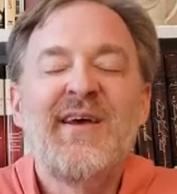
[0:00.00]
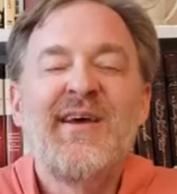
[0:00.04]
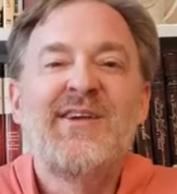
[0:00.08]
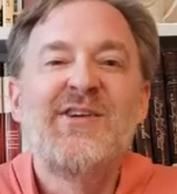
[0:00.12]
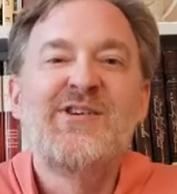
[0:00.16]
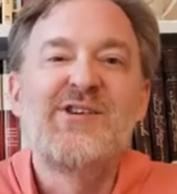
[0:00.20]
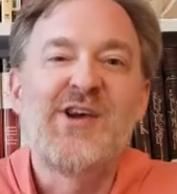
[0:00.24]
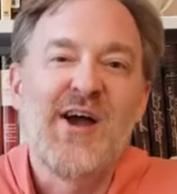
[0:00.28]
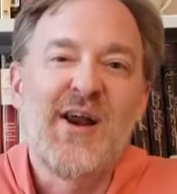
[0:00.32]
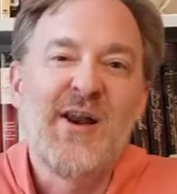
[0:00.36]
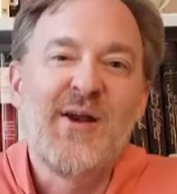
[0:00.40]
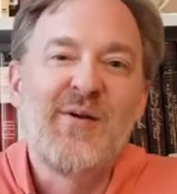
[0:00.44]

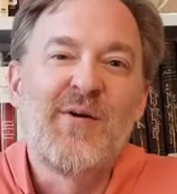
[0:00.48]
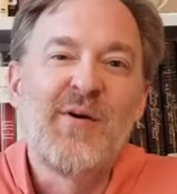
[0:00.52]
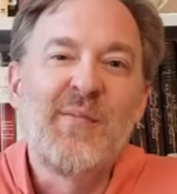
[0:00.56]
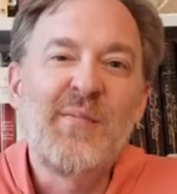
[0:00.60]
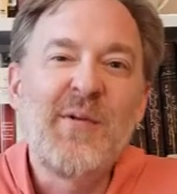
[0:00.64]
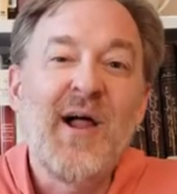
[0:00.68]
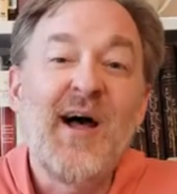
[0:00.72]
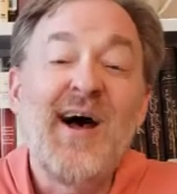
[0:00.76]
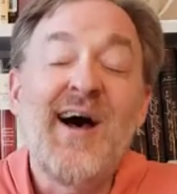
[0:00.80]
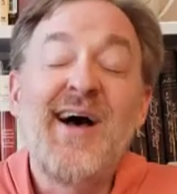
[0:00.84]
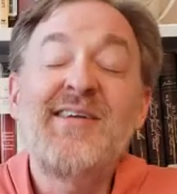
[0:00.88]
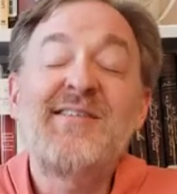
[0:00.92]
Johnny
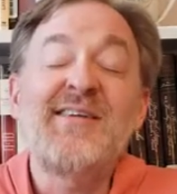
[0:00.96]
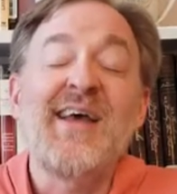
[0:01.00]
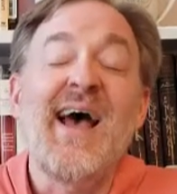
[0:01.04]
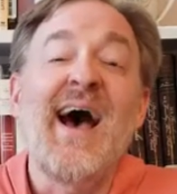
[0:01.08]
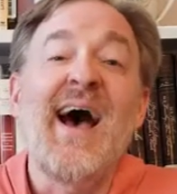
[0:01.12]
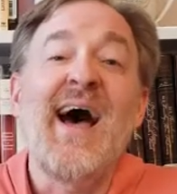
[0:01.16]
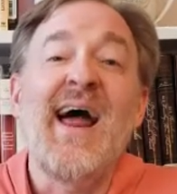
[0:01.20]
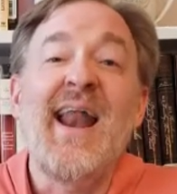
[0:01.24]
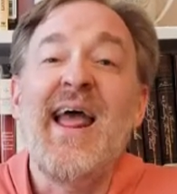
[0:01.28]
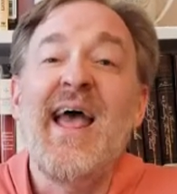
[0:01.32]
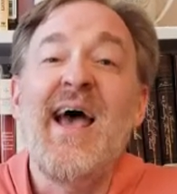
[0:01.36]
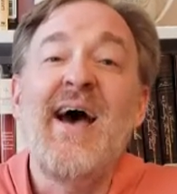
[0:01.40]
replies,
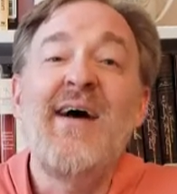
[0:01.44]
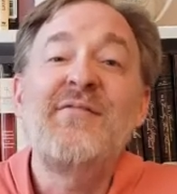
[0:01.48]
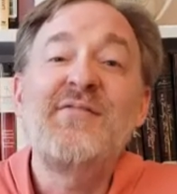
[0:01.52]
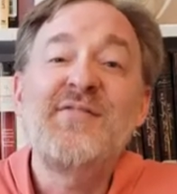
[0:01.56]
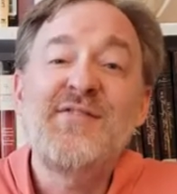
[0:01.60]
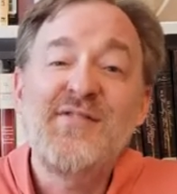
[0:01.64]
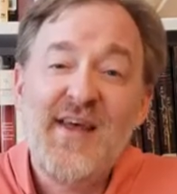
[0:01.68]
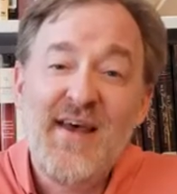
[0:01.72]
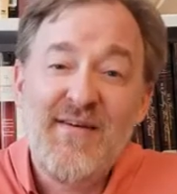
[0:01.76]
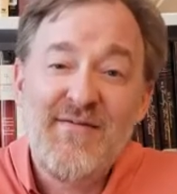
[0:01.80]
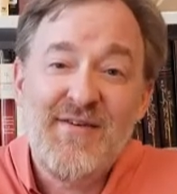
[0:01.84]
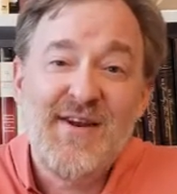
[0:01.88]
"I'd have
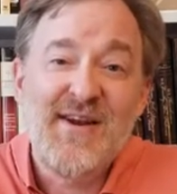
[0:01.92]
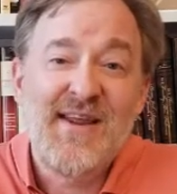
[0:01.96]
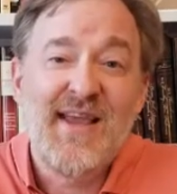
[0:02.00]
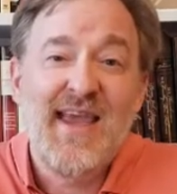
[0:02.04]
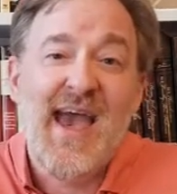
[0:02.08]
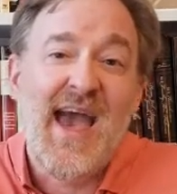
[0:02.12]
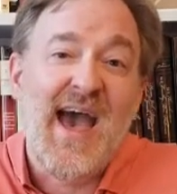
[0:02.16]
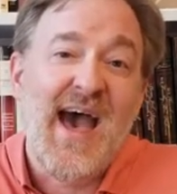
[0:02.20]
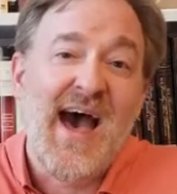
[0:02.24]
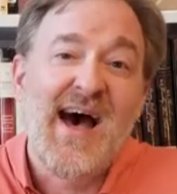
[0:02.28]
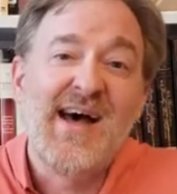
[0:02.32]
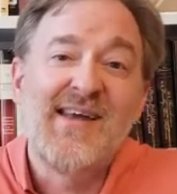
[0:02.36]
7
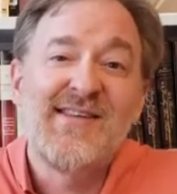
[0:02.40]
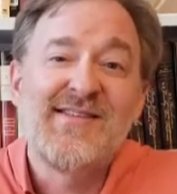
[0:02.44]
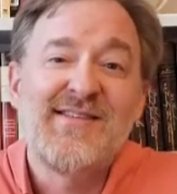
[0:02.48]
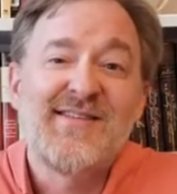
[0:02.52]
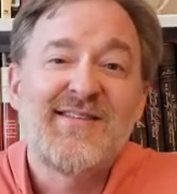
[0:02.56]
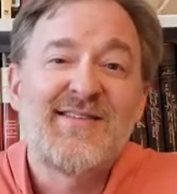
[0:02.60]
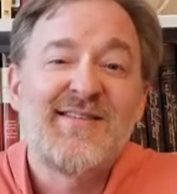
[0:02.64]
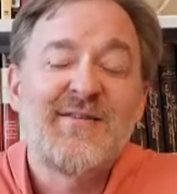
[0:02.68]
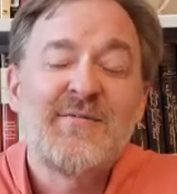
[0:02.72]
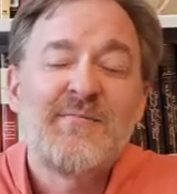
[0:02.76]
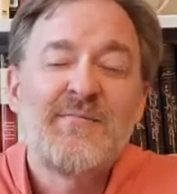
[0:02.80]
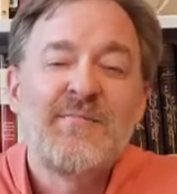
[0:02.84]

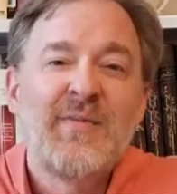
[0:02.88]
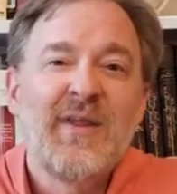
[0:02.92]
cats.